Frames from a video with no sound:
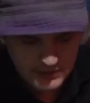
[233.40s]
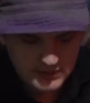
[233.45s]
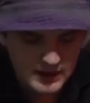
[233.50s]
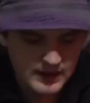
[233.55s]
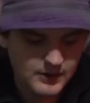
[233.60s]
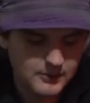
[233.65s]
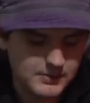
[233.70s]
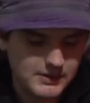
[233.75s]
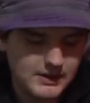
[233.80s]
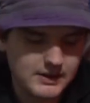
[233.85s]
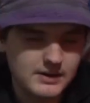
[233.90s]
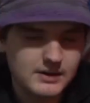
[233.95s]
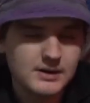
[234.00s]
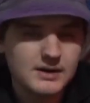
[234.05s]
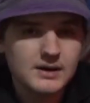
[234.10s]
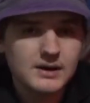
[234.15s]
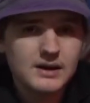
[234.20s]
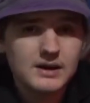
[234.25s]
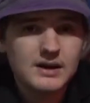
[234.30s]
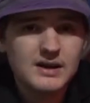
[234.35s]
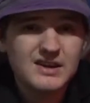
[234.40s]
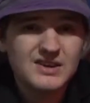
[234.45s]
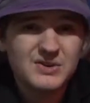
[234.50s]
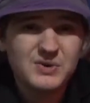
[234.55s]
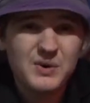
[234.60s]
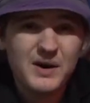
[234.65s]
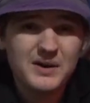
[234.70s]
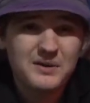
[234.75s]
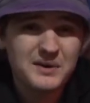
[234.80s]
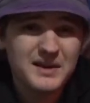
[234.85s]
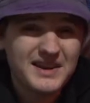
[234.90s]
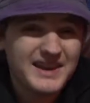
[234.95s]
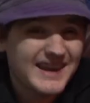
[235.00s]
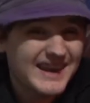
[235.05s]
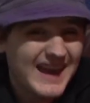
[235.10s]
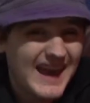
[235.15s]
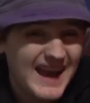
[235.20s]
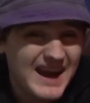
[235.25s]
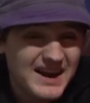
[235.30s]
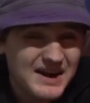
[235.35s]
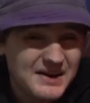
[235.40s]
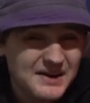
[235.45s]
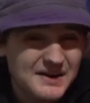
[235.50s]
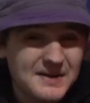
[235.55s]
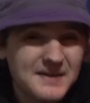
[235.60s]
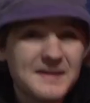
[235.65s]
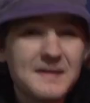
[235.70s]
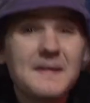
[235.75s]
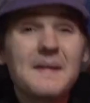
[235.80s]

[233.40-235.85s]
now, but do I really care?